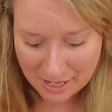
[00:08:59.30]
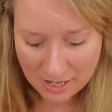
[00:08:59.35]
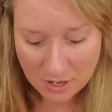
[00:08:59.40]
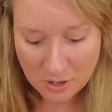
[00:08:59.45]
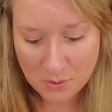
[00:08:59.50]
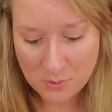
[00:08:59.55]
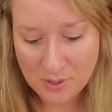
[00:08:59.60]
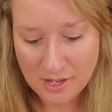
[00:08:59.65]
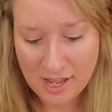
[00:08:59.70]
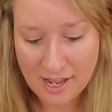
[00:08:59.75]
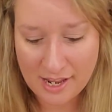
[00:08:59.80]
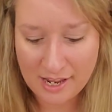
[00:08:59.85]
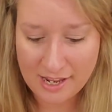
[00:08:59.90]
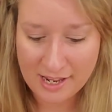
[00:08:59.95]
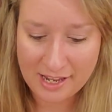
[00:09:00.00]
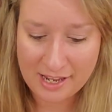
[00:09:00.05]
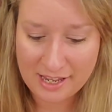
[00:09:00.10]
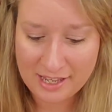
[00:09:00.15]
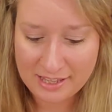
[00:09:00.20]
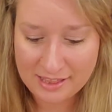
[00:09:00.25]
Okay,
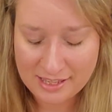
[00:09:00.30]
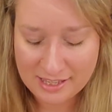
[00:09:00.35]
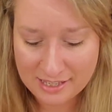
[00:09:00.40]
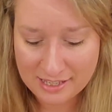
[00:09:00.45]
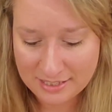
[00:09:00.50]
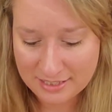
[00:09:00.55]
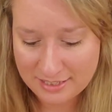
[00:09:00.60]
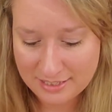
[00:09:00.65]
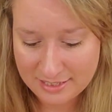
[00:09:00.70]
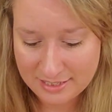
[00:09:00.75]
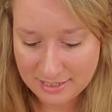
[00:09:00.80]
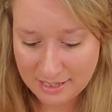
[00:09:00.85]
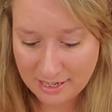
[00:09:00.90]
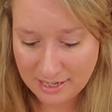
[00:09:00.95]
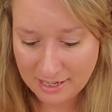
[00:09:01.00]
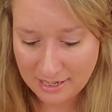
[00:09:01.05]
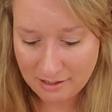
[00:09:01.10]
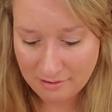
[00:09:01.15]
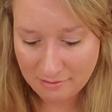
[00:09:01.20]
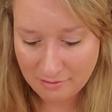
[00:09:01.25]
and then let's
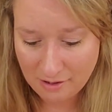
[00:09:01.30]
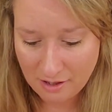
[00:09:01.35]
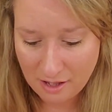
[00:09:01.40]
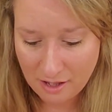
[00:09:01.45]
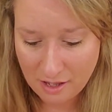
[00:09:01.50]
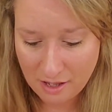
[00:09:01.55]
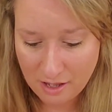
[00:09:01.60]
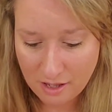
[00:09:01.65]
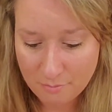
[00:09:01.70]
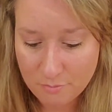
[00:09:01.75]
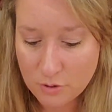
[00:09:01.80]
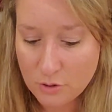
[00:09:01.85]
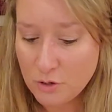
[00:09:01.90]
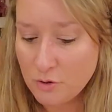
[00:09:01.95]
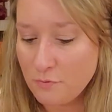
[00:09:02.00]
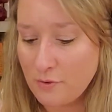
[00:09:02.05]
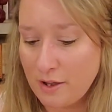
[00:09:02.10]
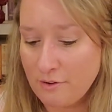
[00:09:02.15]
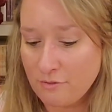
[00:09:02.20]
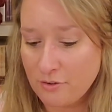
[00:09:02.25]
see, um, a new
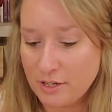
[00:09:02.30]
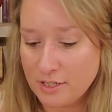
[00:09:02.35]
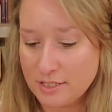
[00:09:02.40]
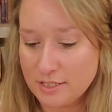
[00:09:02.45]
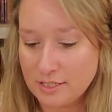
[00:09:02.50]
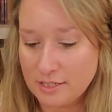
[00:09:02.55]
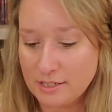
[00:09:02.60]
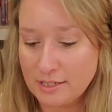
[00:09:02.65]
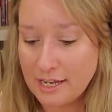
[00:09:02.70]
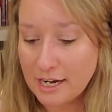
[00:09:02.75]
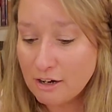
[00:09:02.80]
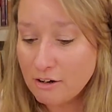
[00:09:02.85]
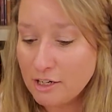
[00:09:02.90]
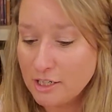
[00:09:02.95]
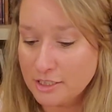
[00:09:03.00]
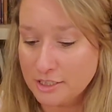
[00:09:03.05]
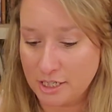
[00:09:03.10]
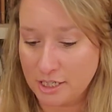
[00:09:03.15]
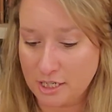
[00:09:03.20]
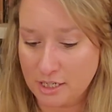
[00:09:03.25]
favorite
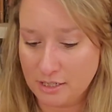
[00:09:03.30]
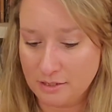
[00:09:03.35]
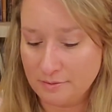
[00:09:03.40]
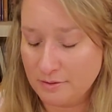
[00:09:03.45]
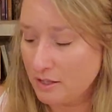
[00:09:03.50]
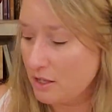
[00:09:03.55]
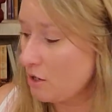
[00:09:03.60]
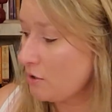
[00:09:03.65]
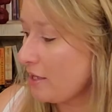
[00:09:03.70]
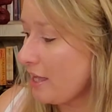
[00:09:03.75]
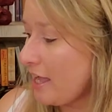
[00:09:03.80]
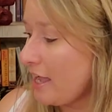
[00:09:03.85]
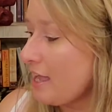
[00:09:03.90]
character. Okay.